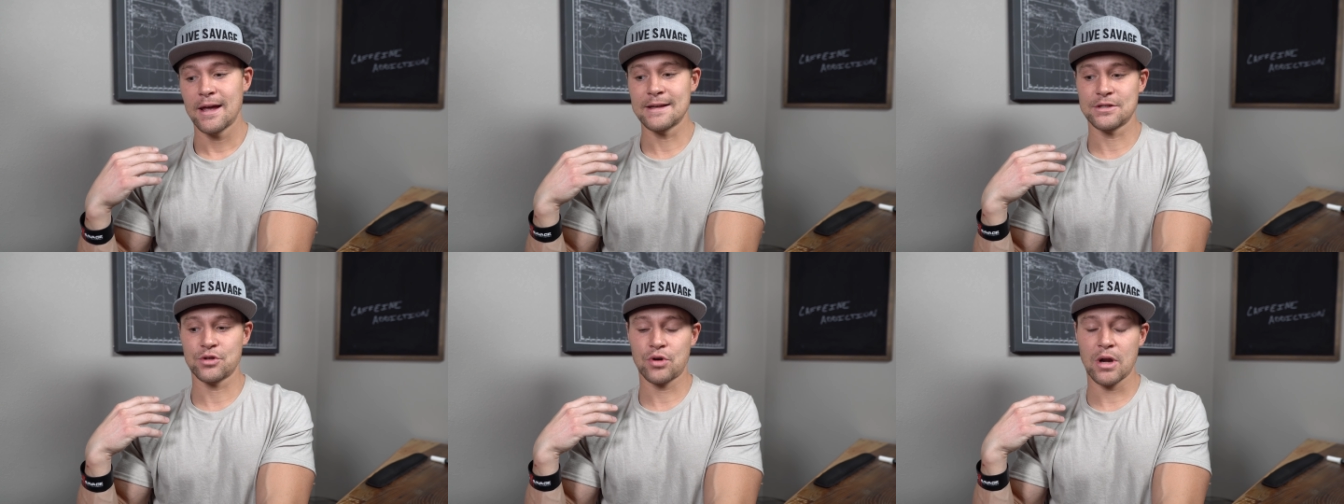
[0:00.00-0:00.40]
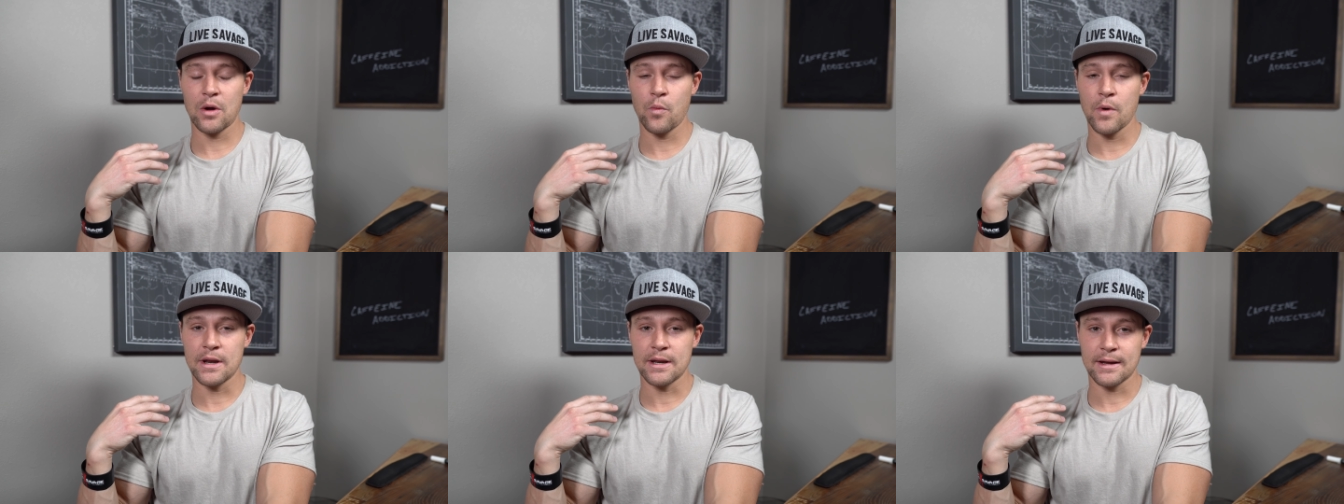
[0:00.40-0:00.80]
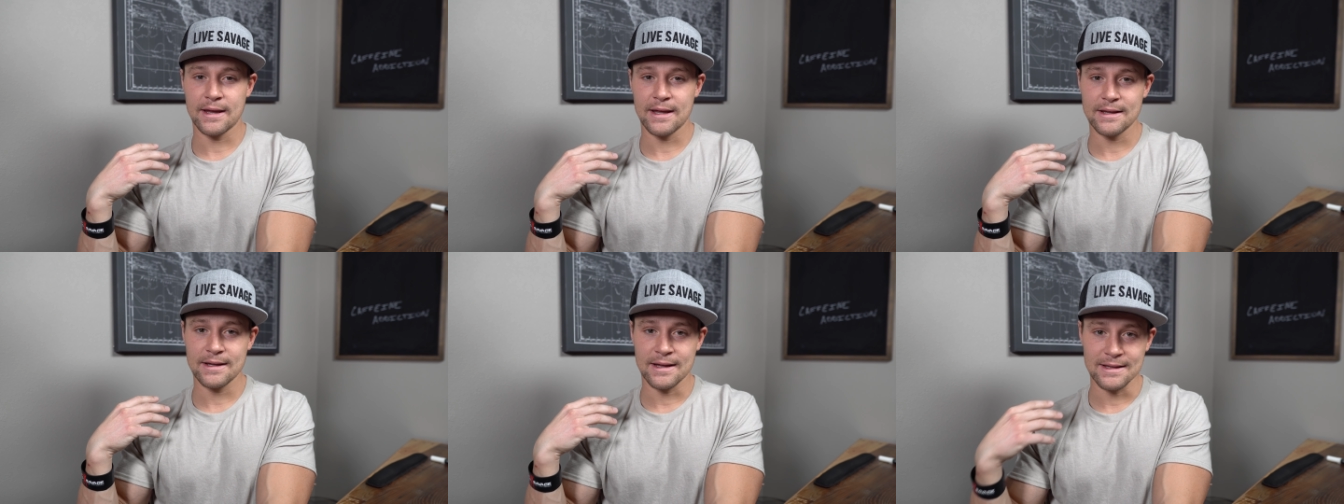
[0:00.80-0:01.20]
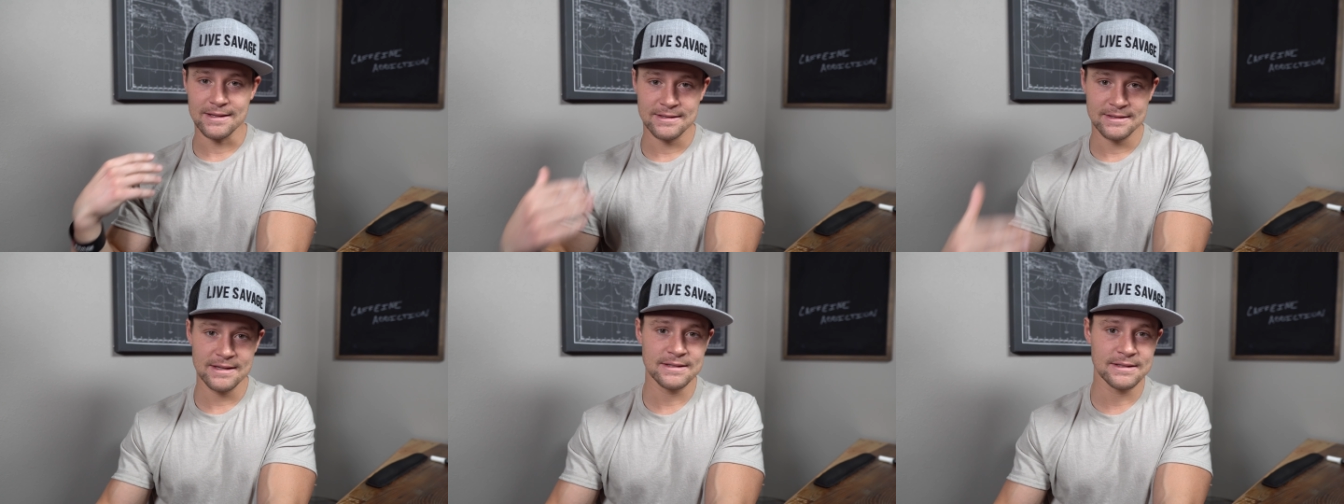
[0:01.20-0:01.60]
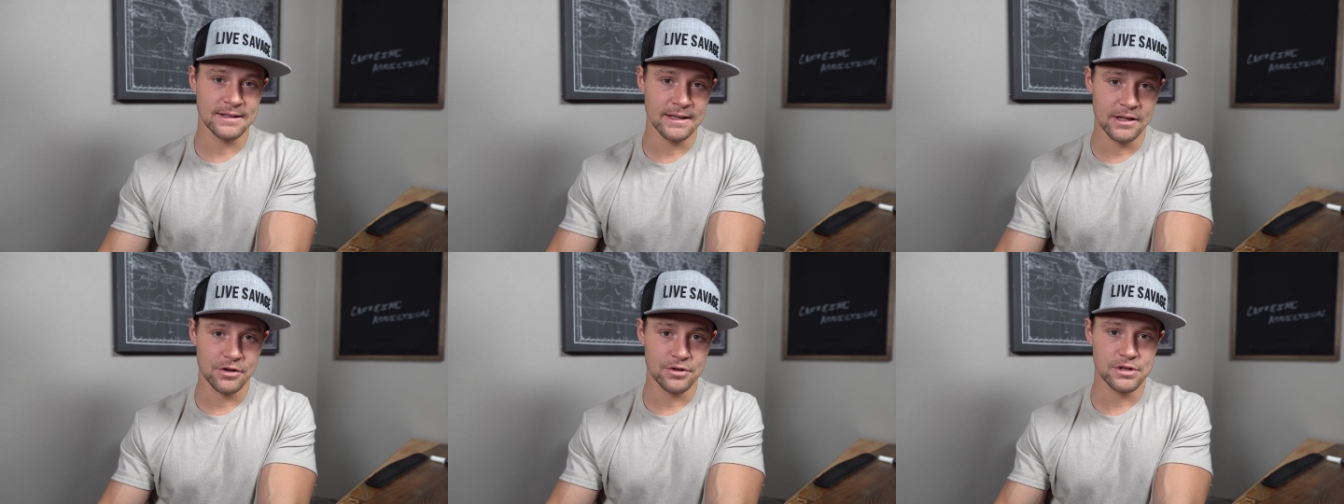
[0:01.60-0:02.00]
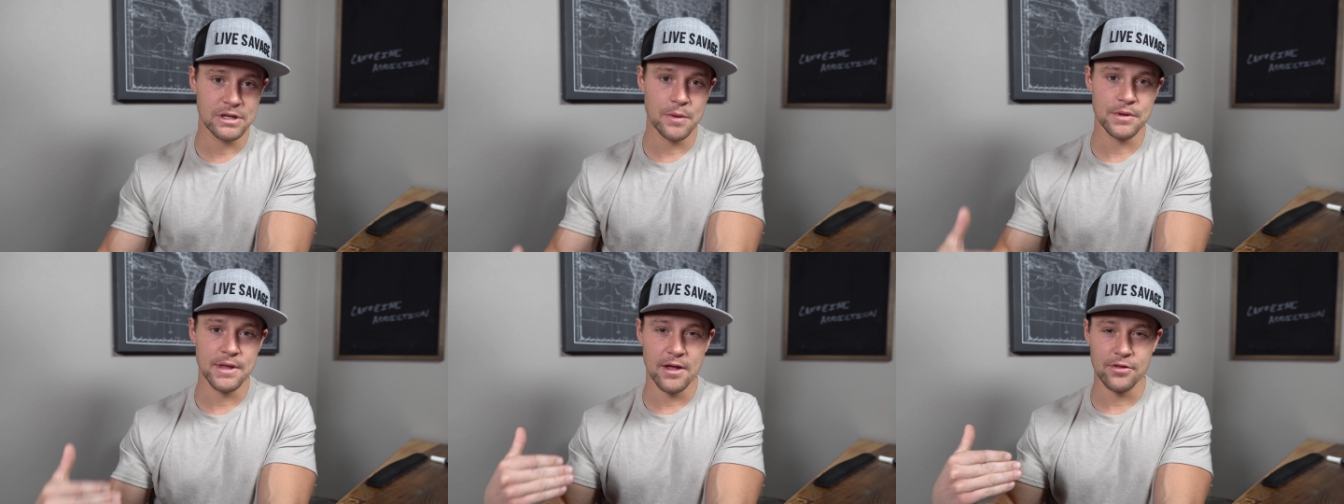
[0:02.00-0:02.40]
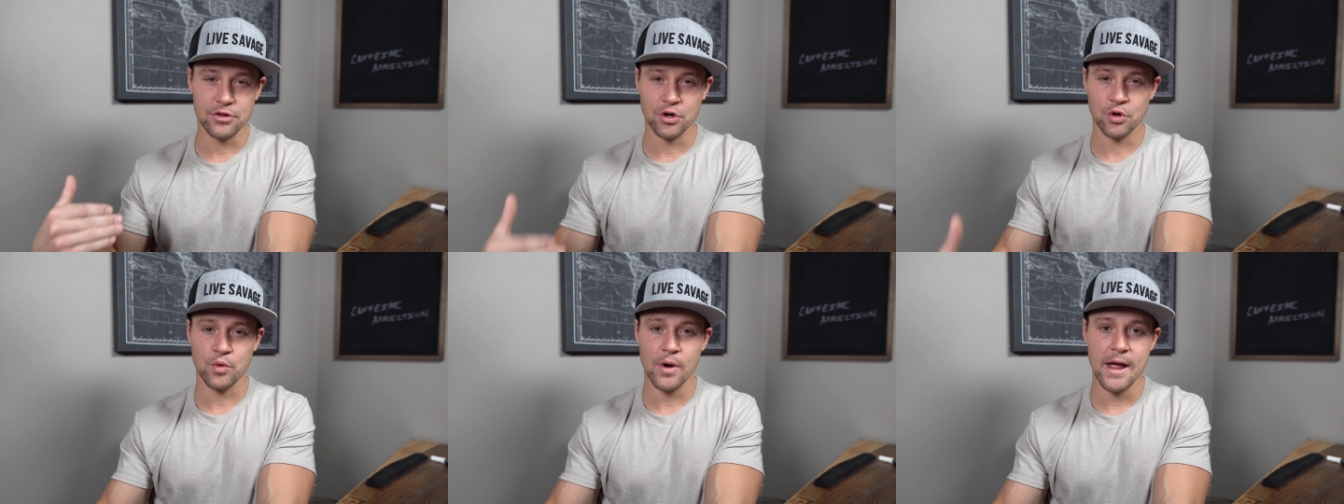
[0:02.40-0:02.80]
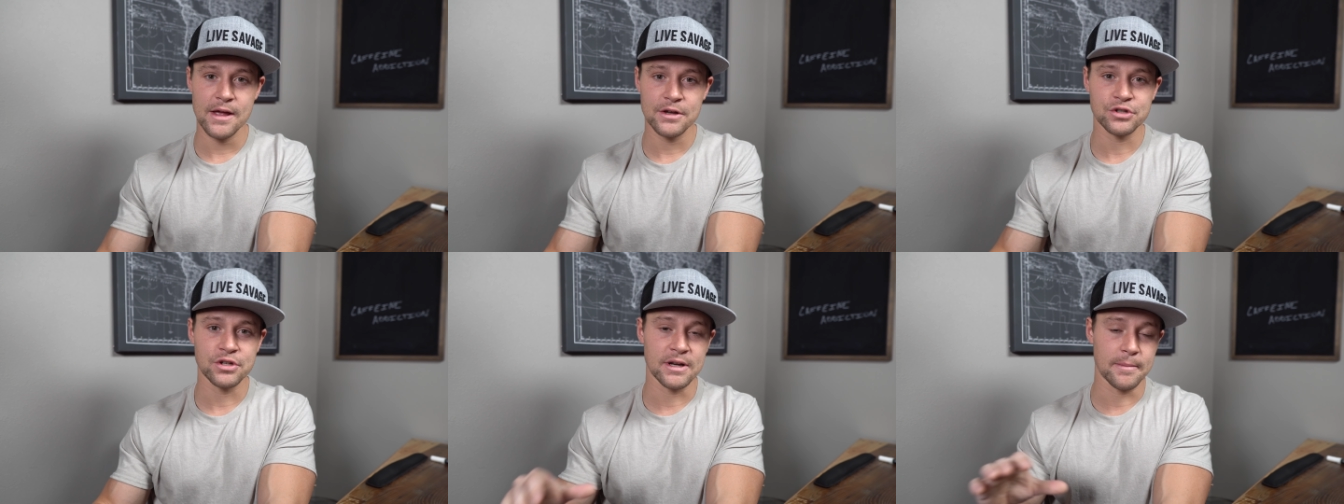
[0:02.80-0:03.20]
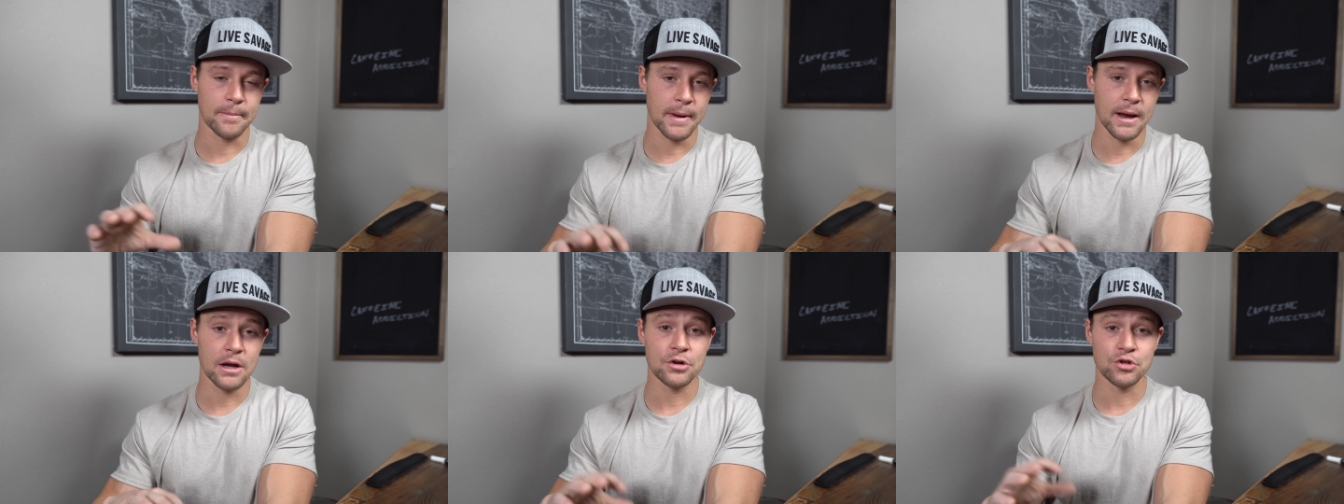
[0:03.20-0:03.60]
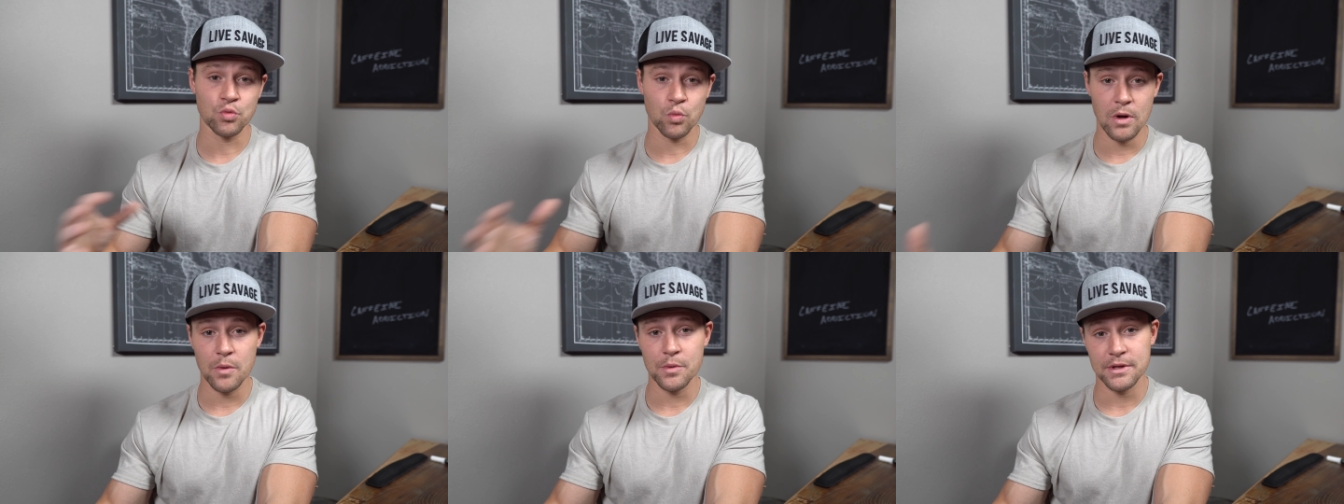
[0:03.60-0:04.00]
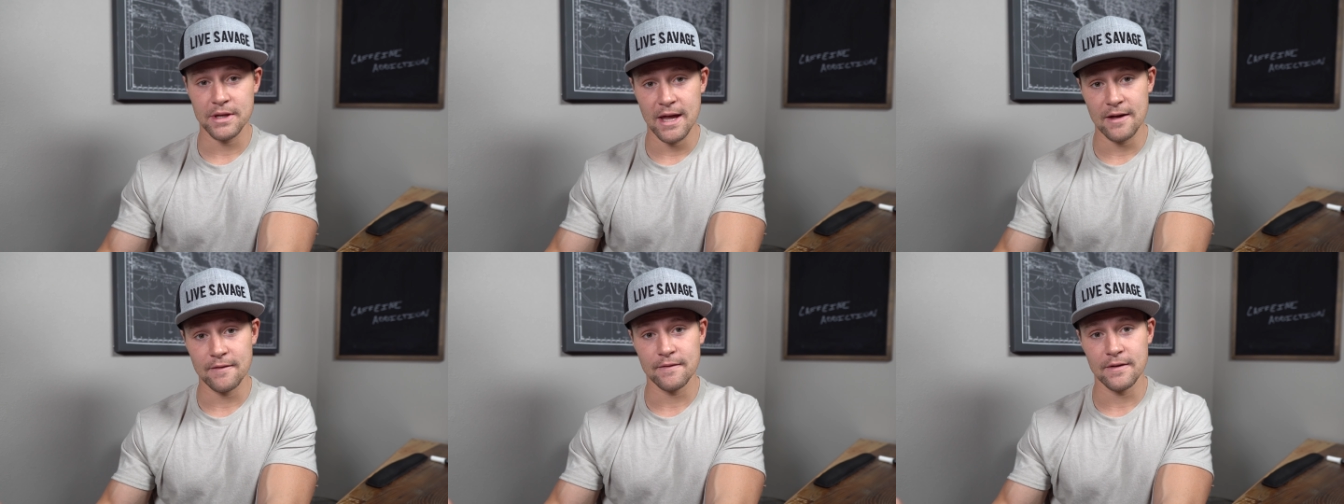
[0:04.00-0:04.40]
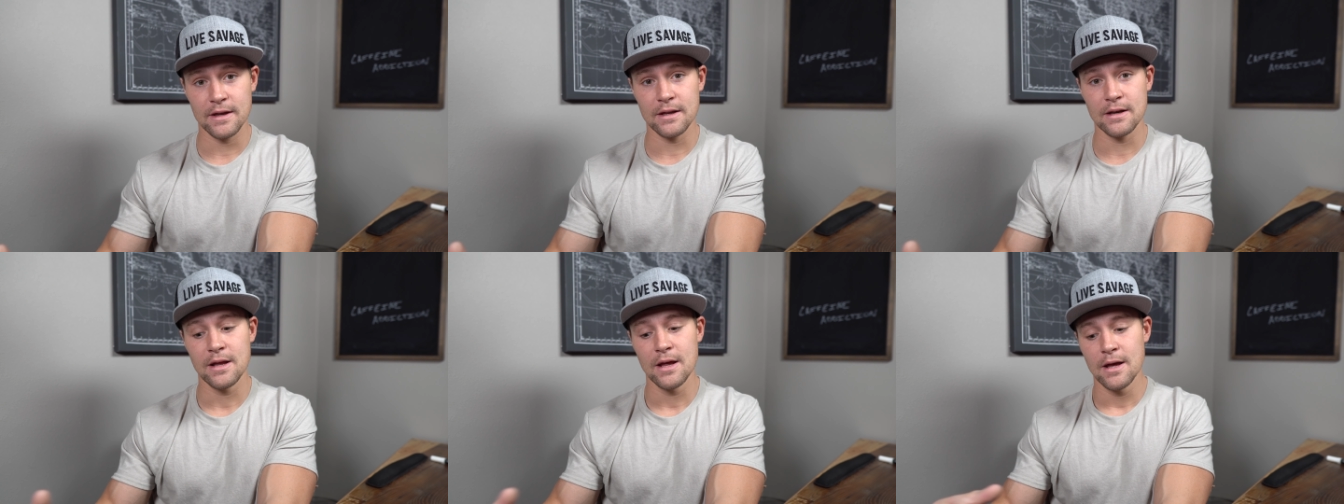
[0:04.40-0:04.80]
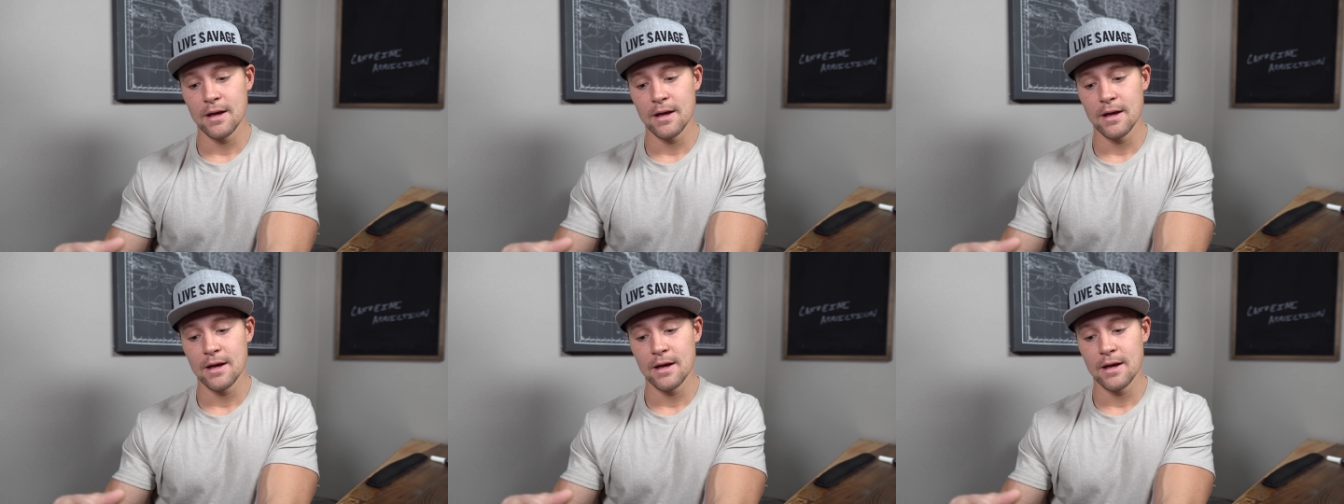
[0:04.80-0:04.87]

is a great way to get consistent energy without the crash, and it pairs well with caffeine.